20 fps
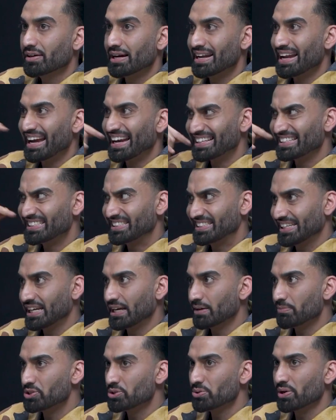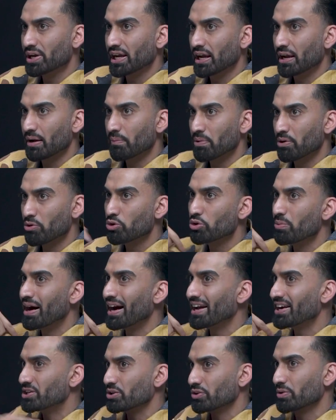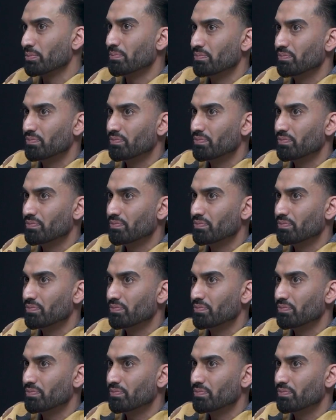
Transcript: And I can see him doing it. But who am I to tell the